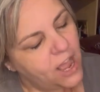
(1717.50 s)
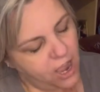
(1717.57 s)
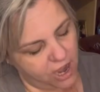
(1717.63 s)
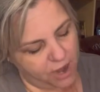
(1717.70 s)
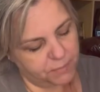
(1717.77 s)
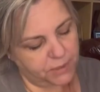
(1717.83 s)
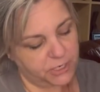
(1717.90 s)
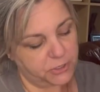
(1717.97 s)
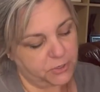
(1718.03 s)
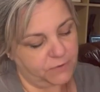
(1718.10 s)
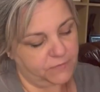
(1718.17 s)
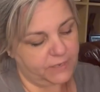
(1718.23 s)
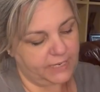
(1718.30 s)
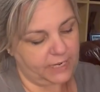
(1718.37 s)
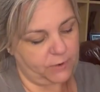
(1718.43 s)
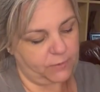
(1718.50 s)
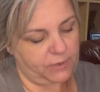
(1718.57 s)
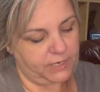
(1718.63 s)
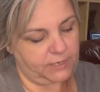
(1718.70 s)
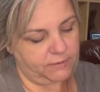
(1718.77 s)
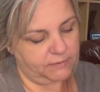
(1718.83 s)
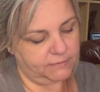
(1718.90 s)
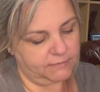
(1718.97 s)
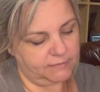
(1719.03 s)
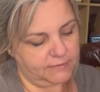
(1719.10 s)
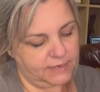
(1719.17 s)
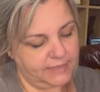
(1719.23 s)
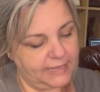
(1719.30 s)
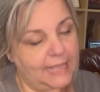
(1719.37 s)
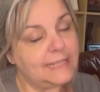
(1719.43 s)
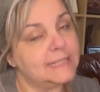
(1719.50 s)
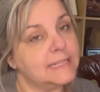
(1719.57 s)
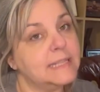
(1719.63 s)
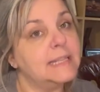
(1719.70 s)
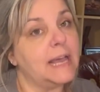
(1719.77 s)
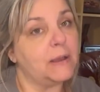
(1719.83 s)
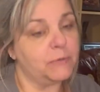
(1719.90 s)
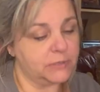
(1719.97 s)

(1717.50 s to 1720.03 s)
I'm gonna do a video on it. That